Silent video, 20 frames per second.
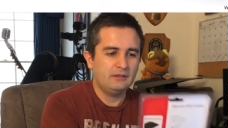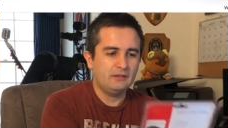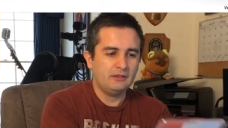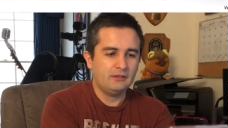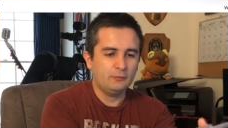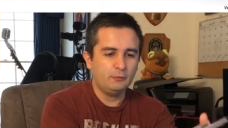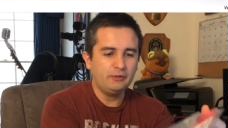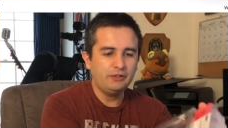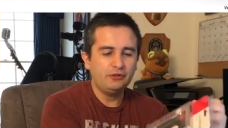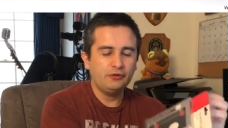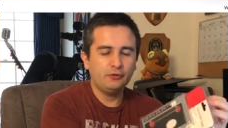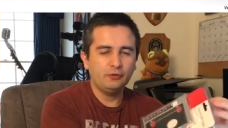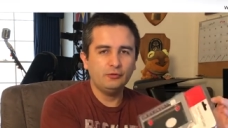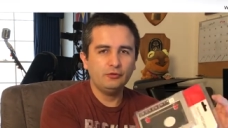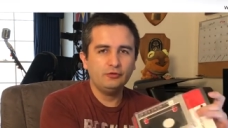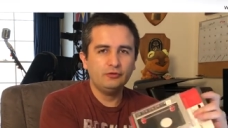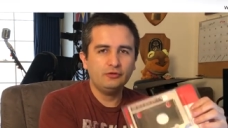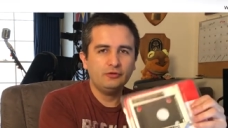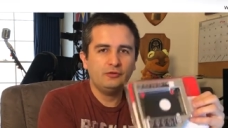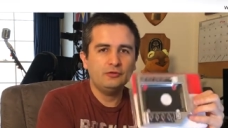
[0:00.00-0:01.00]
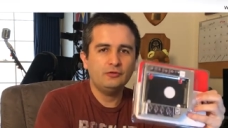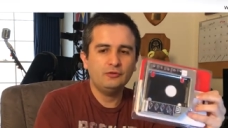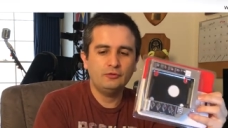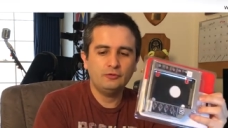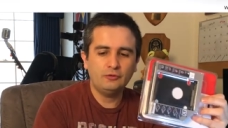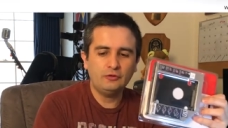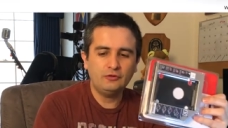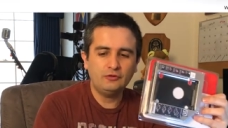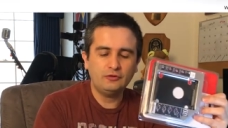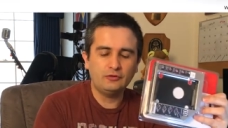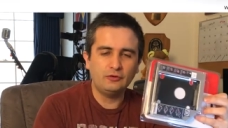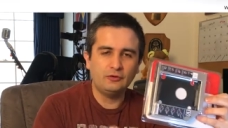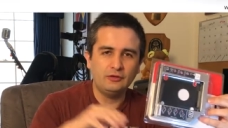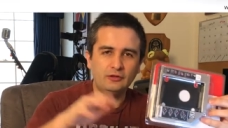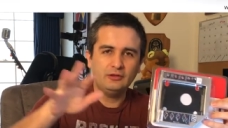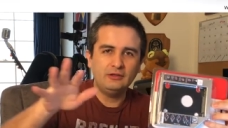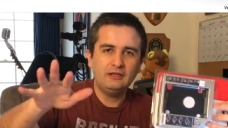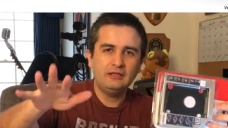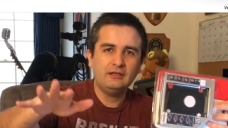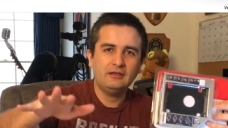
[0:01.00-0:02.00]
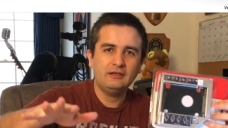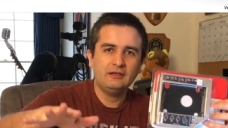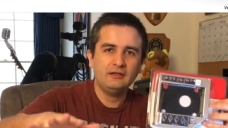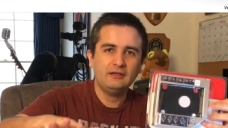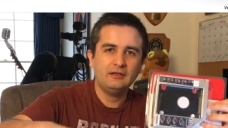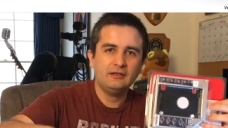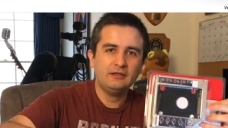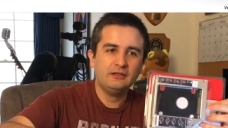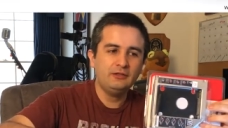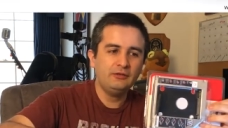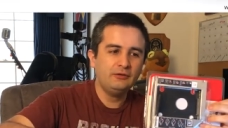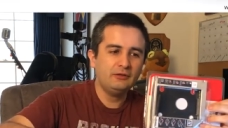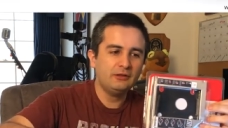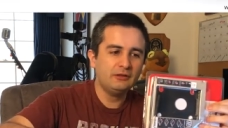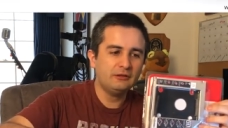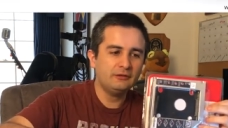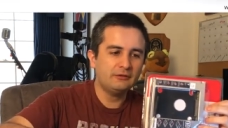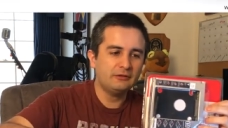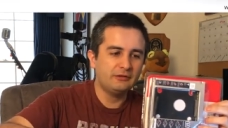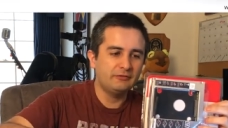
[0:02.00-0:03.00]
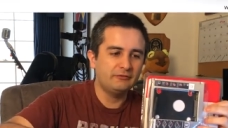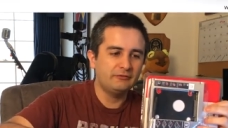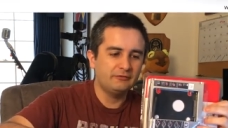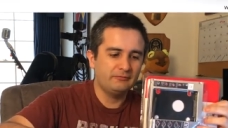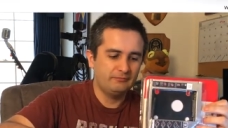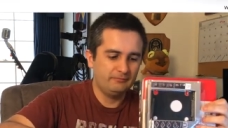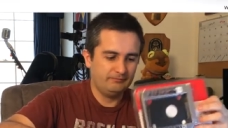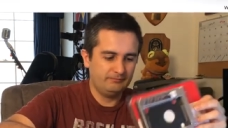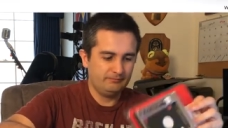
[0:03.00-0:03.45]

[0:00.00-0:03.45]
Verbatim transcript: that we use to install a new hard drive.